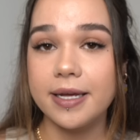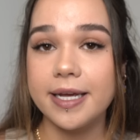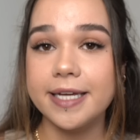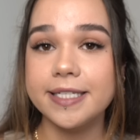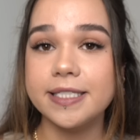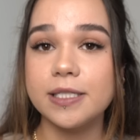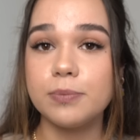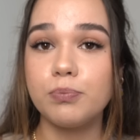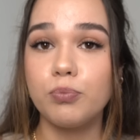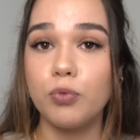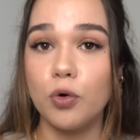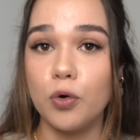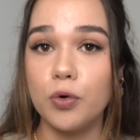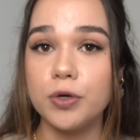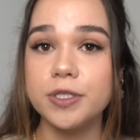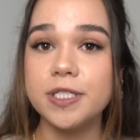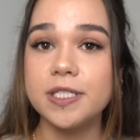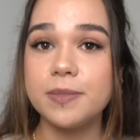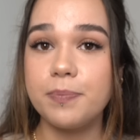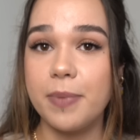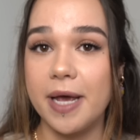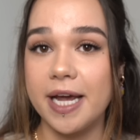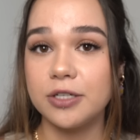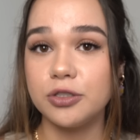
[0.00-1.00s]
it's broad
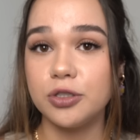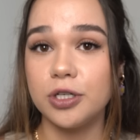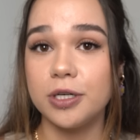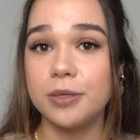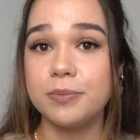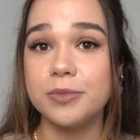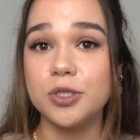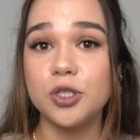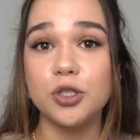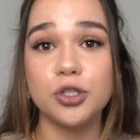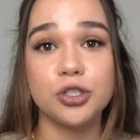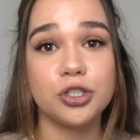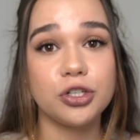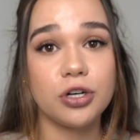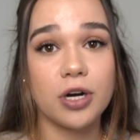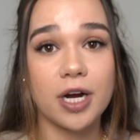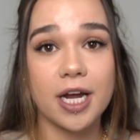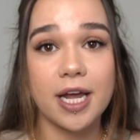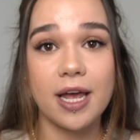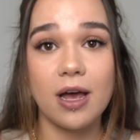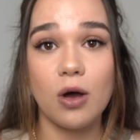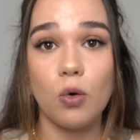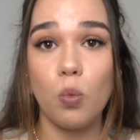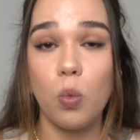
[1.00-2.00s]
spectrum to
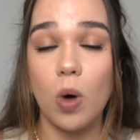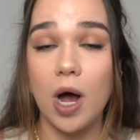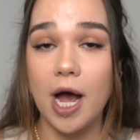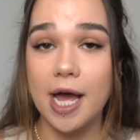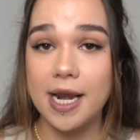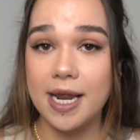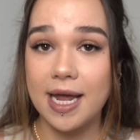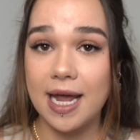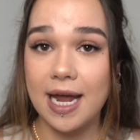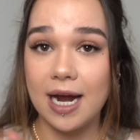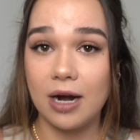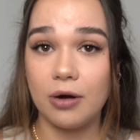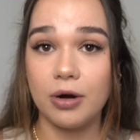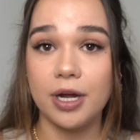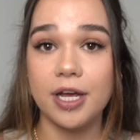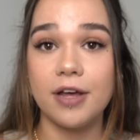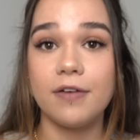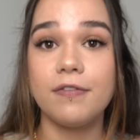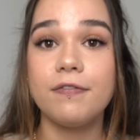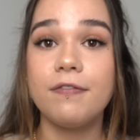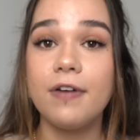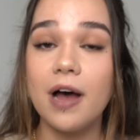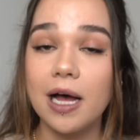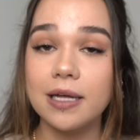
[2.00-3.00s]
treat a wider area
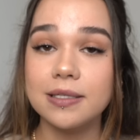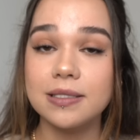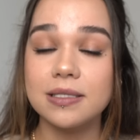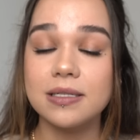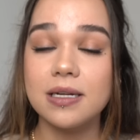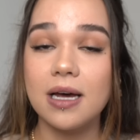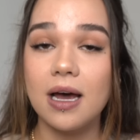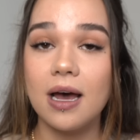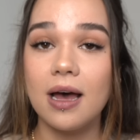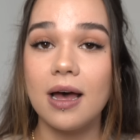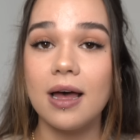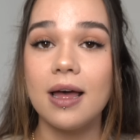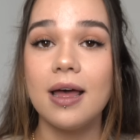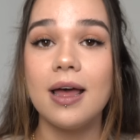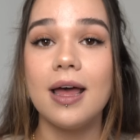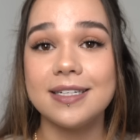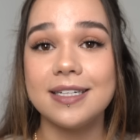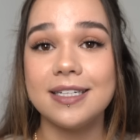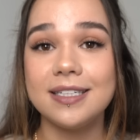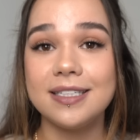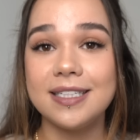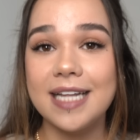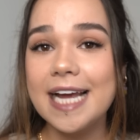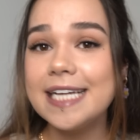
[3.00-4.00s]
faster.
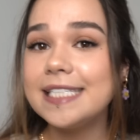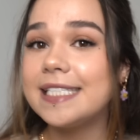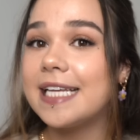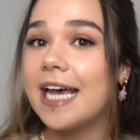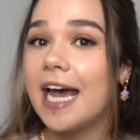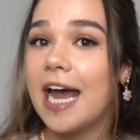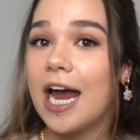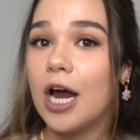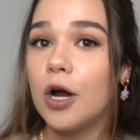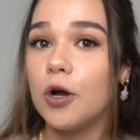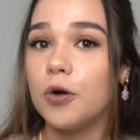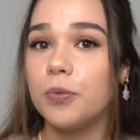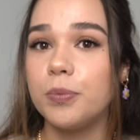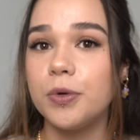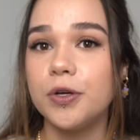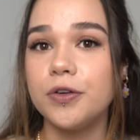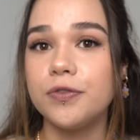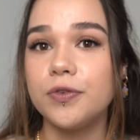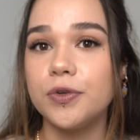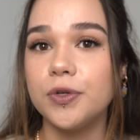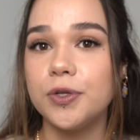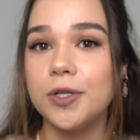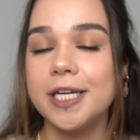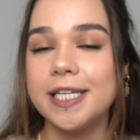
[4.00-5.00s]
Laser hair
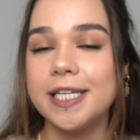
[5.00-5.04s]
removal